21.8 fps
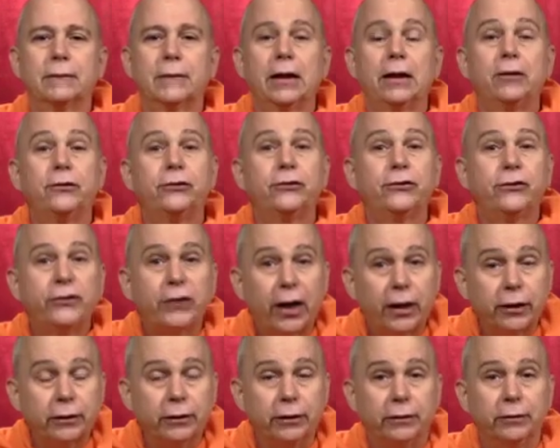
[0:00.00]

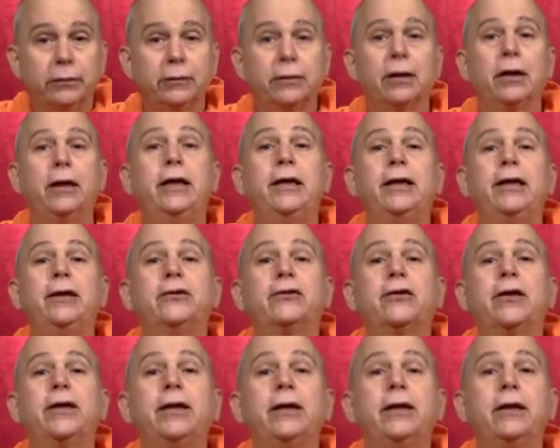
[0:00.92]
Second is
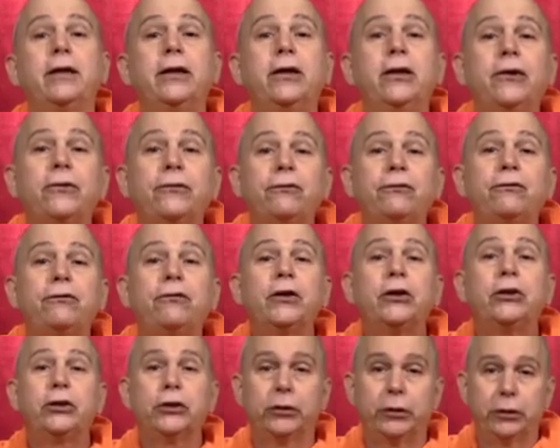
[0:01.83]
the
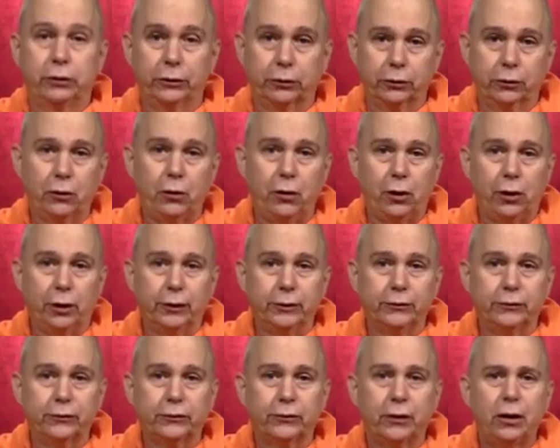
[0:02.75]
efficient
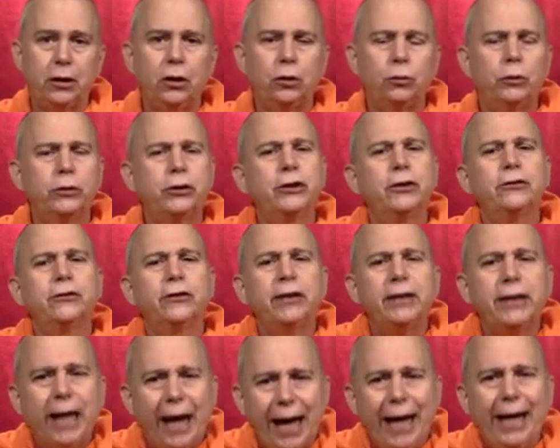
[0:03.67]
cause, which is
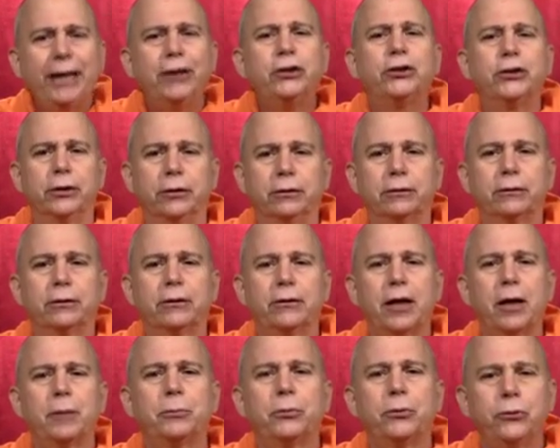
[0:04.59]
the agent
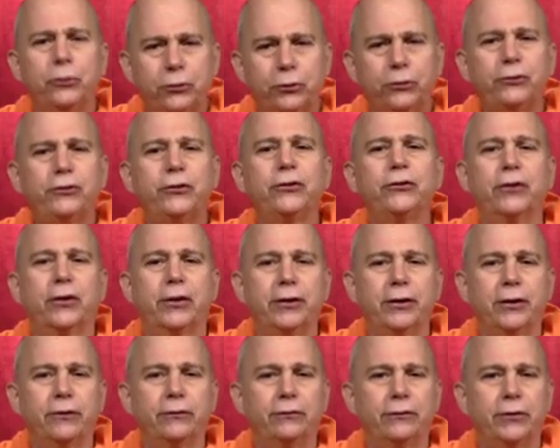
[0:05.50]
that produces the
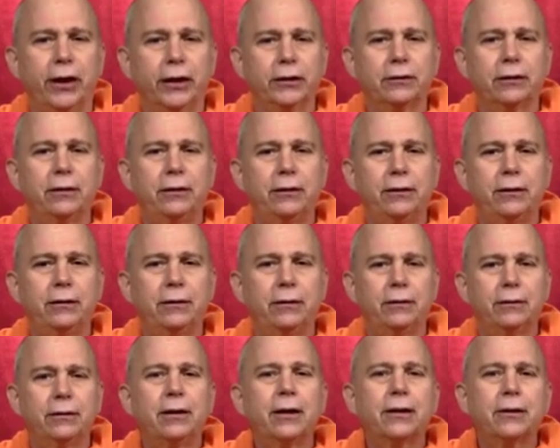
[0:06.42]
effect,
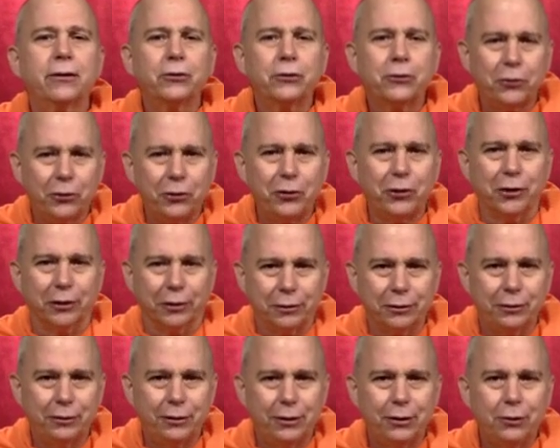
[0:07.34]
like the
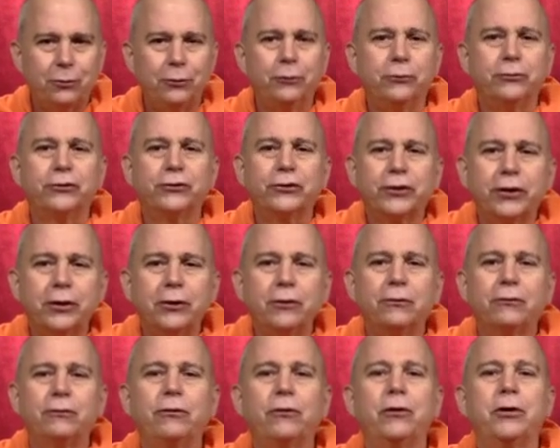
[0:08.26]
cook who
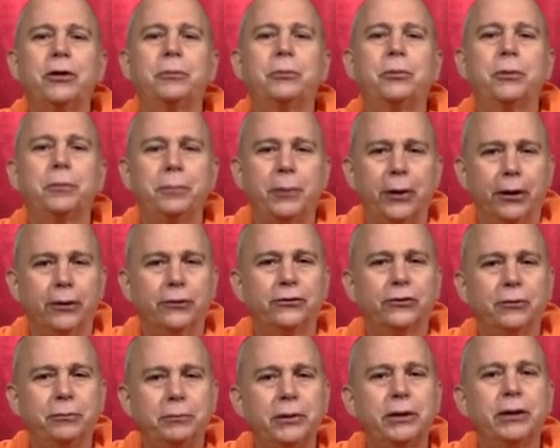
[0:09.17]
skillfully prepares
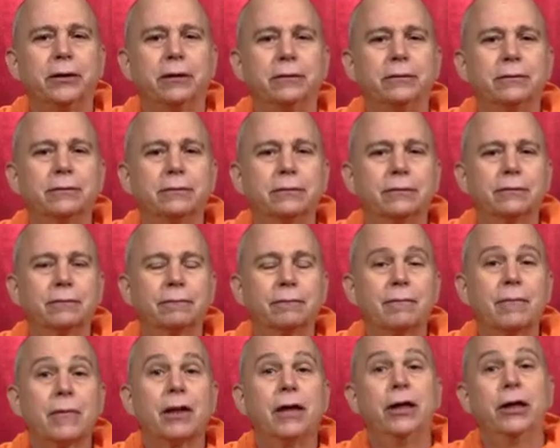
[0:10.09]
a meal.
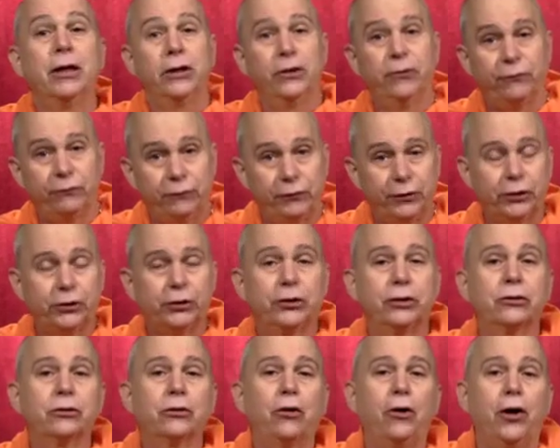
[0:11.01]

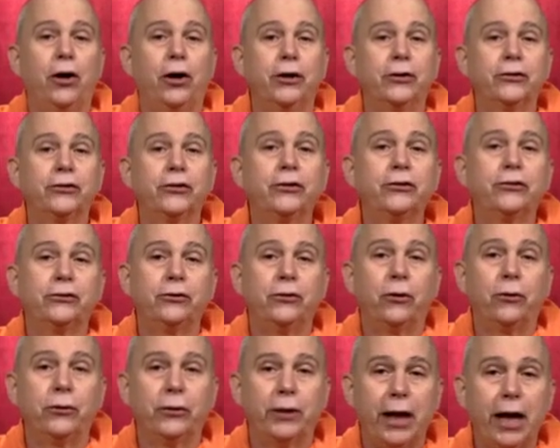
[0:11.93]
Efficient cause is
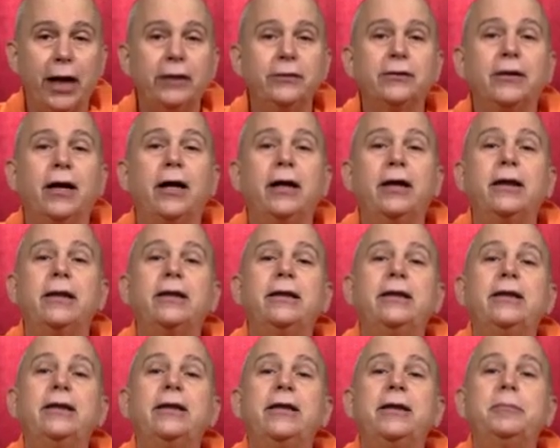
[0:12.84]
known as
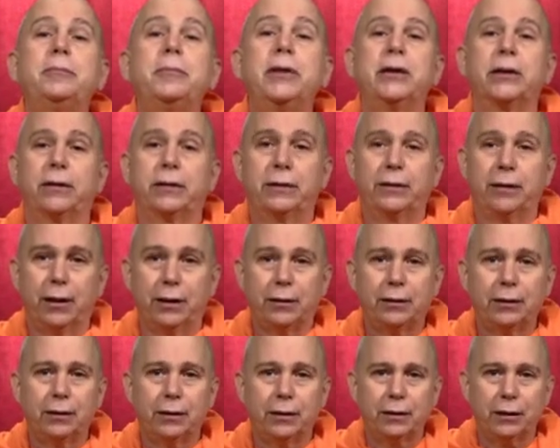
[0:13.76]
nimitta
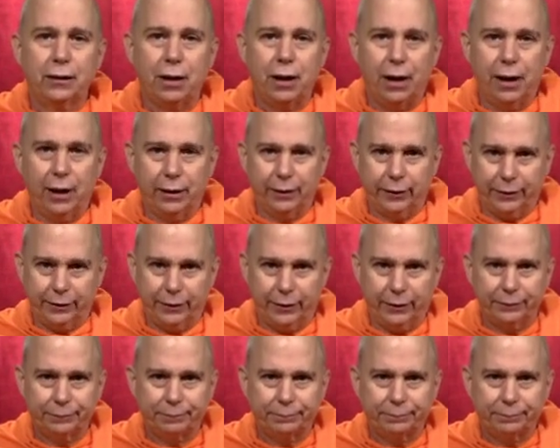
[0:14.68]
karana.